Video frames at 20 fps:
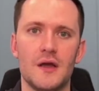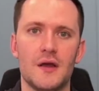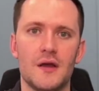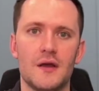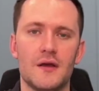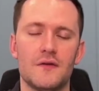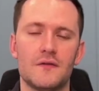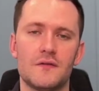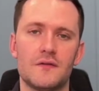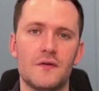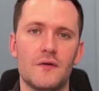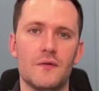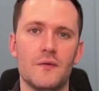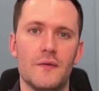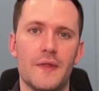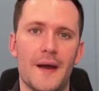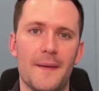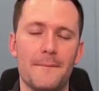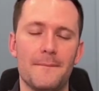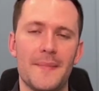So
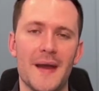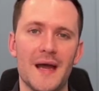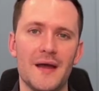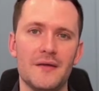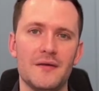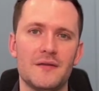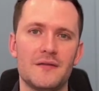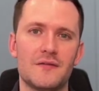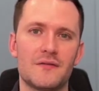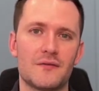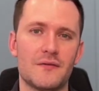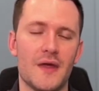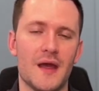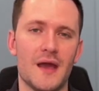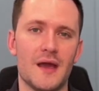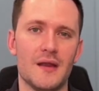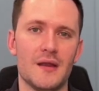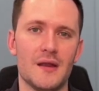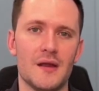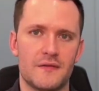that balance or
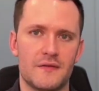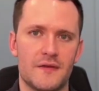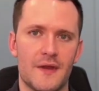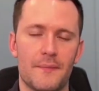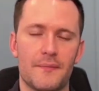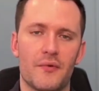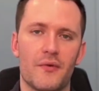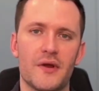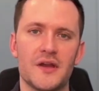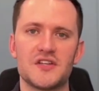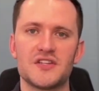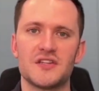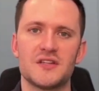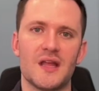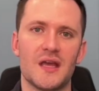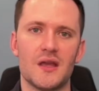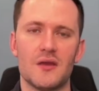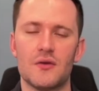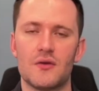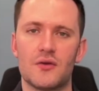that separation that
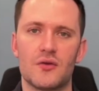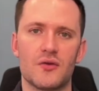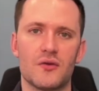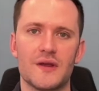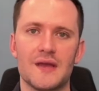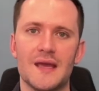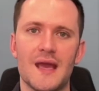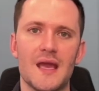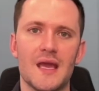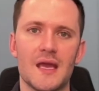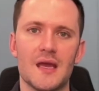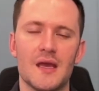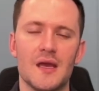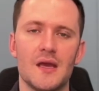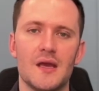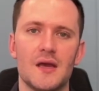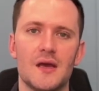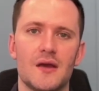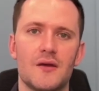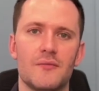you create
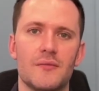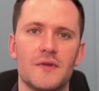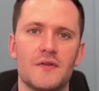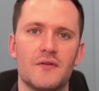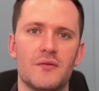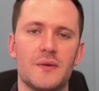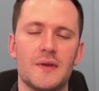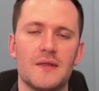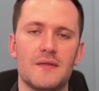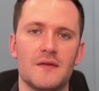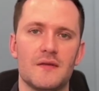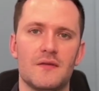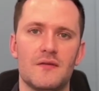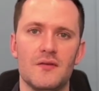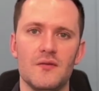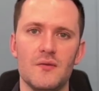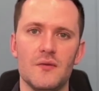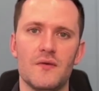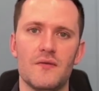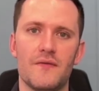between the
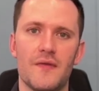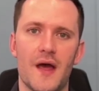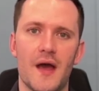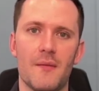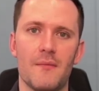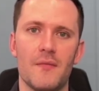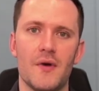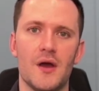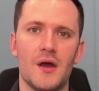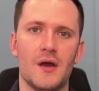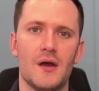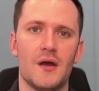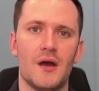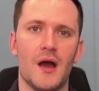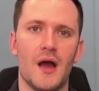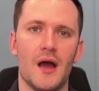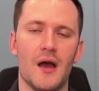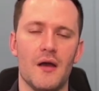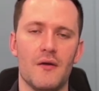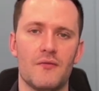two of them
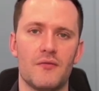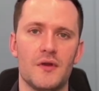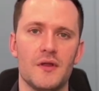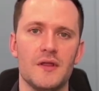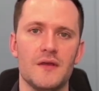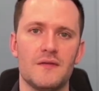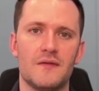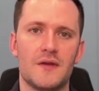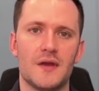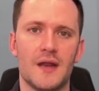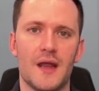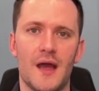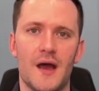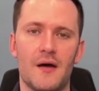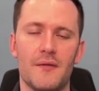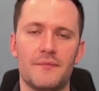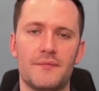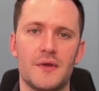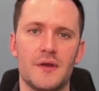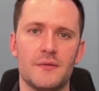really is going to
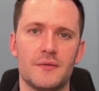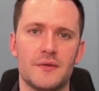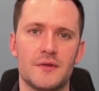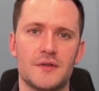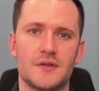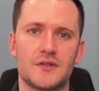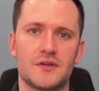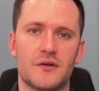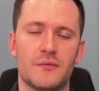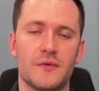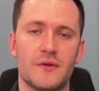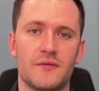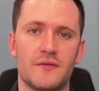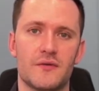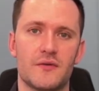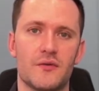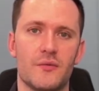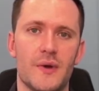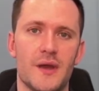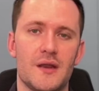help be able to determine is there a
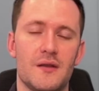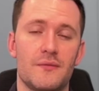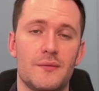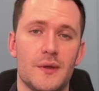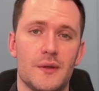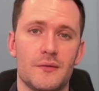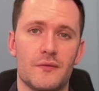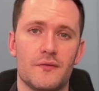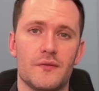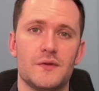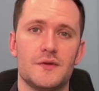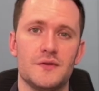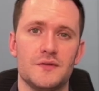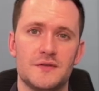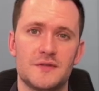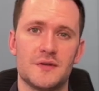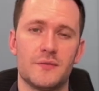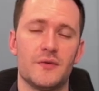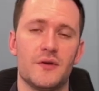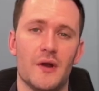way to be able to reduce
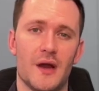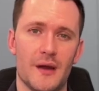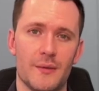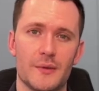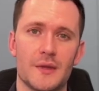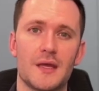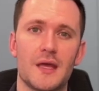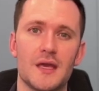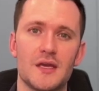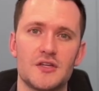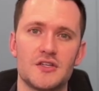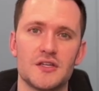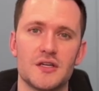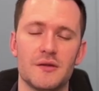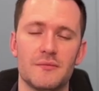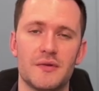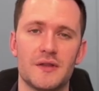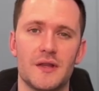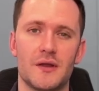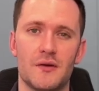some of your obligation,
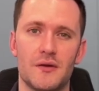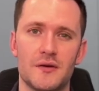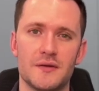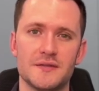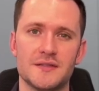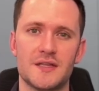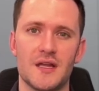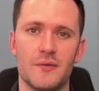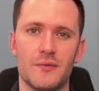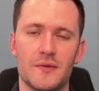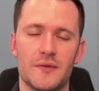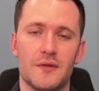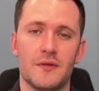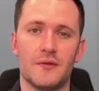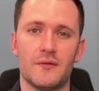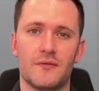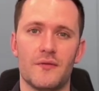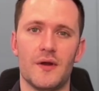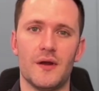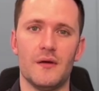but then all stay within the
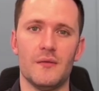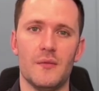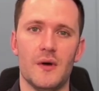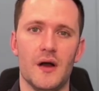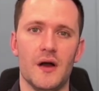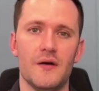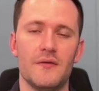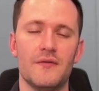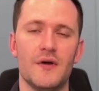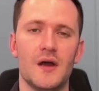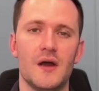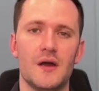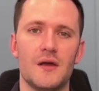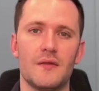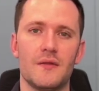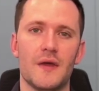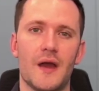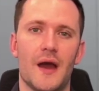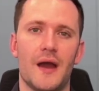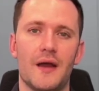realm of
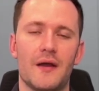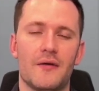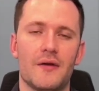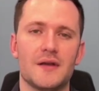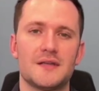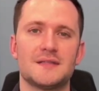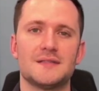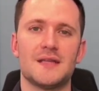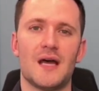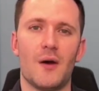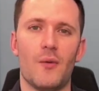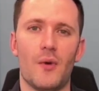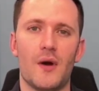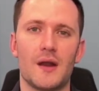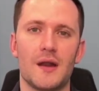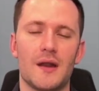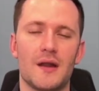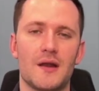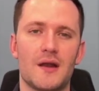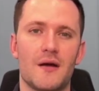the IRS not
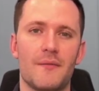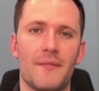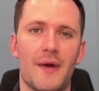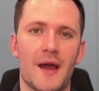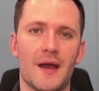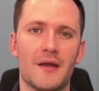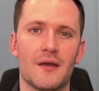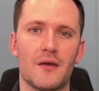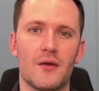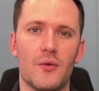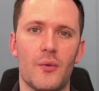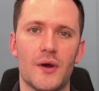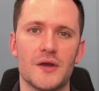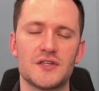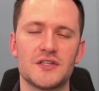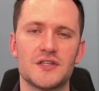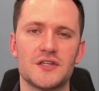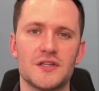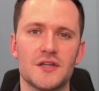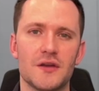wanting to come back and
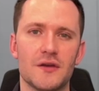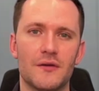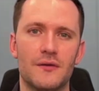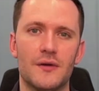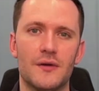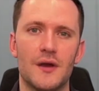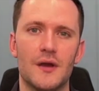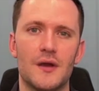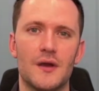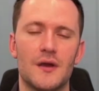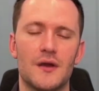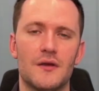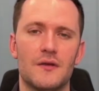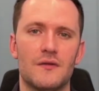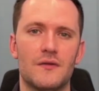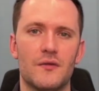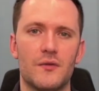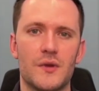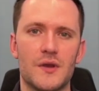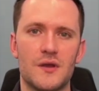question you.
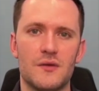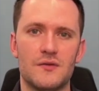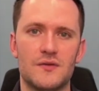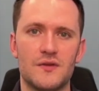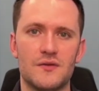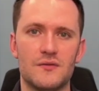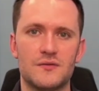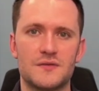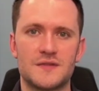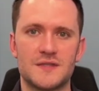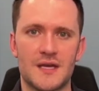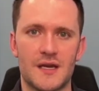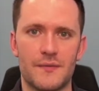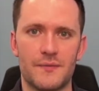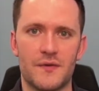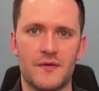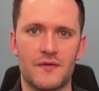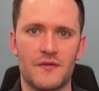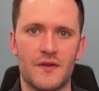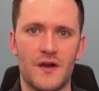So when you do set up
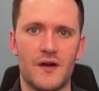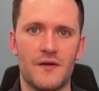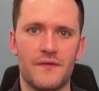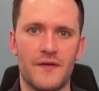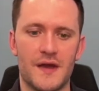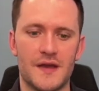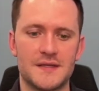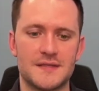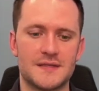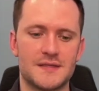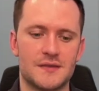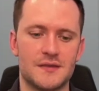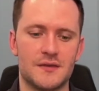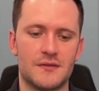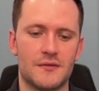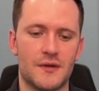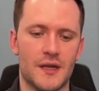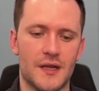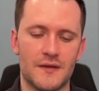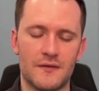yourself as an
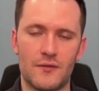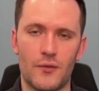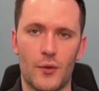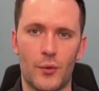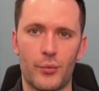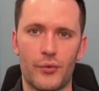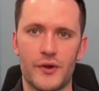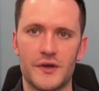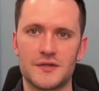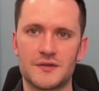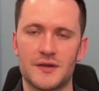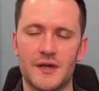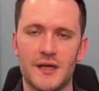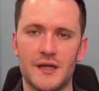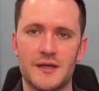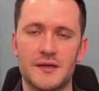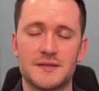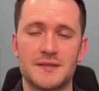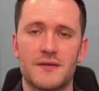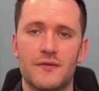S corporation,
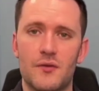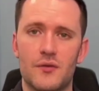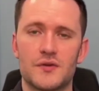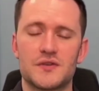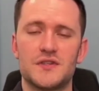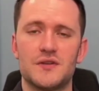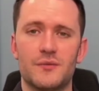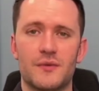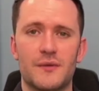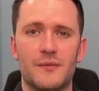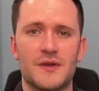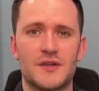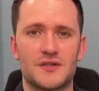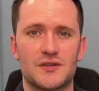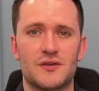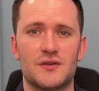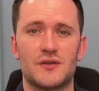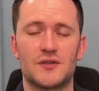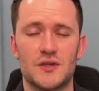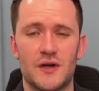LLC, of course you want to make sure
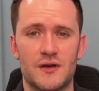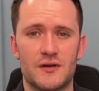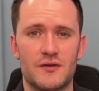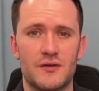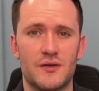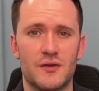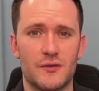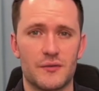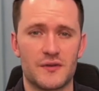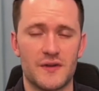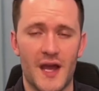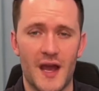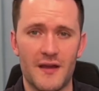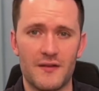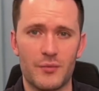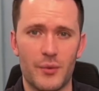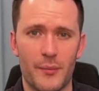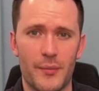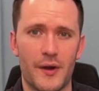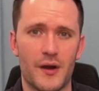you talk to your tax
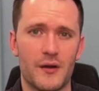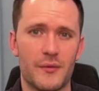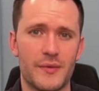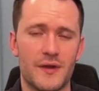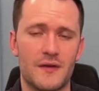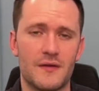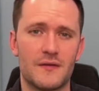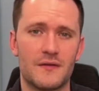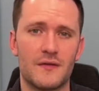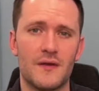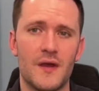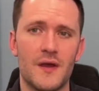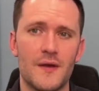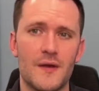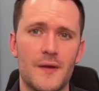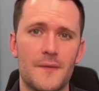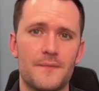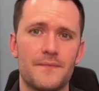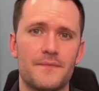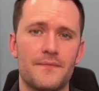preparer because
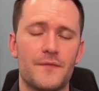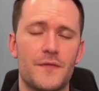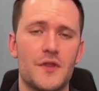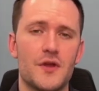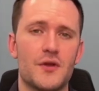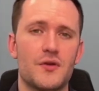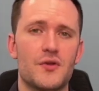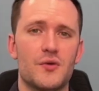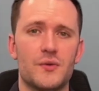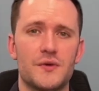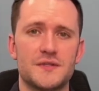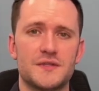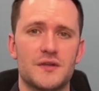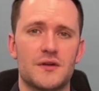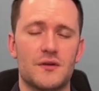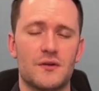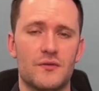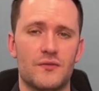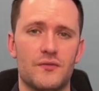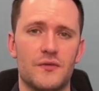they're the ones that are
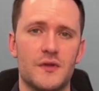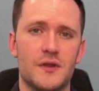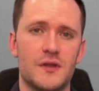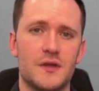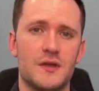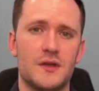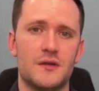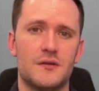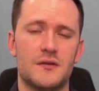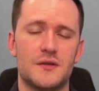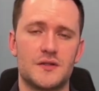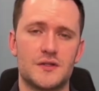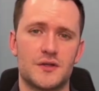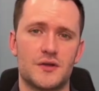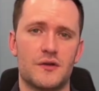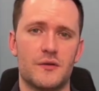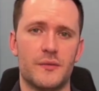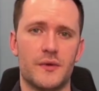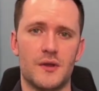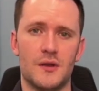going to really
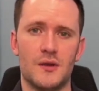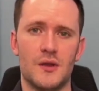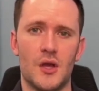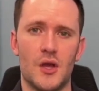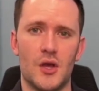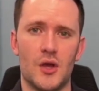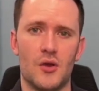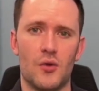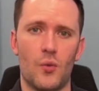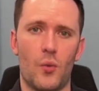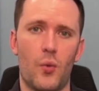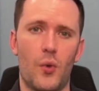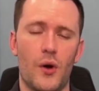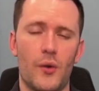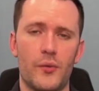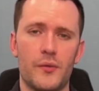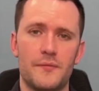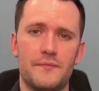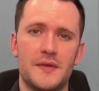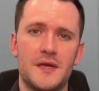determine what
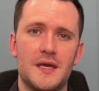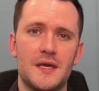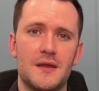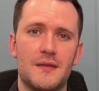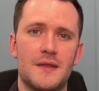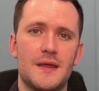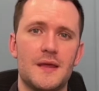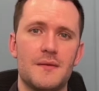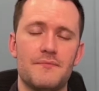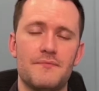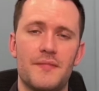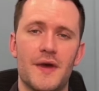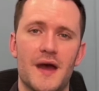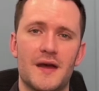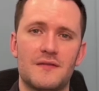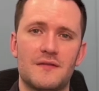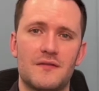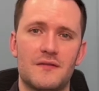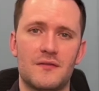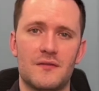would be the
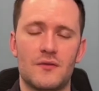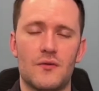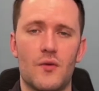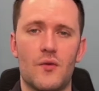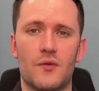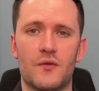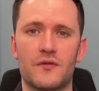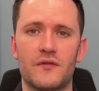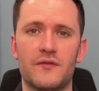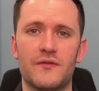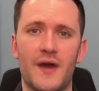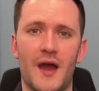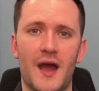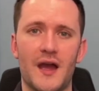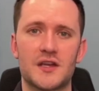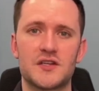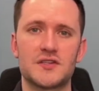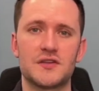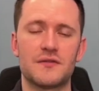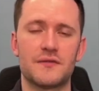best course of
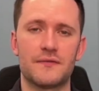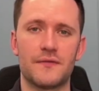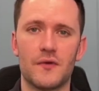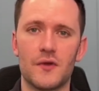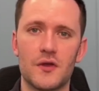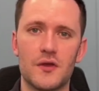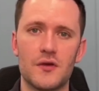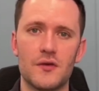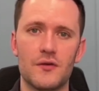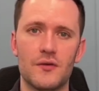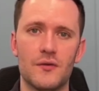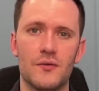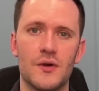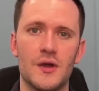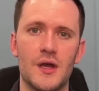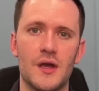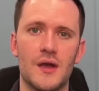action for you.